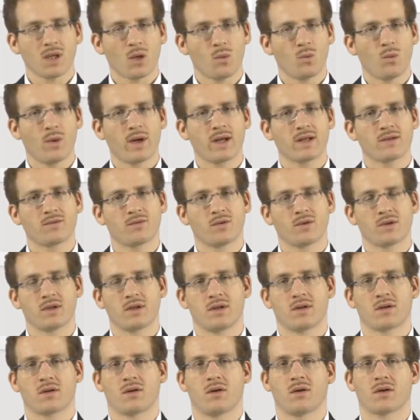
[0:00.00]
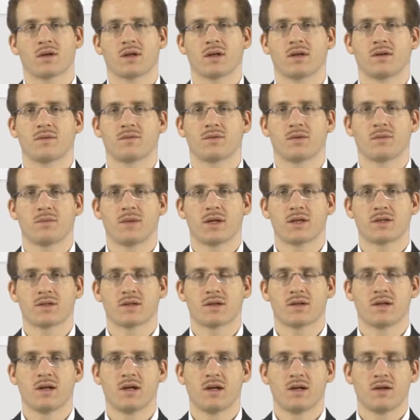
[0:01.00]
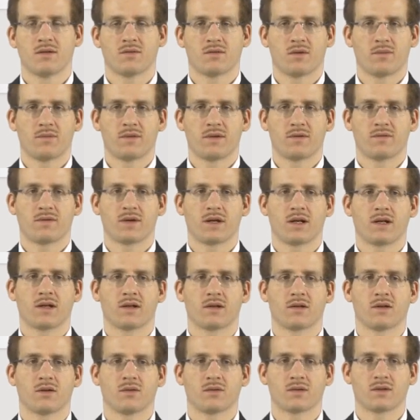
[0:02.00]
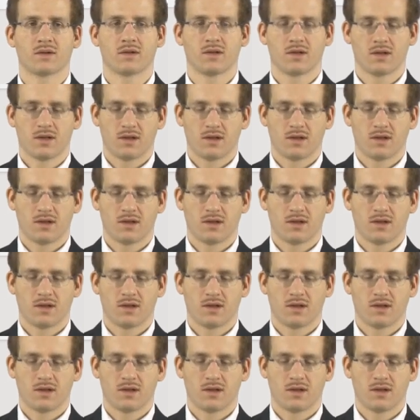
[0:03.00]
wait for the according information from the failing node.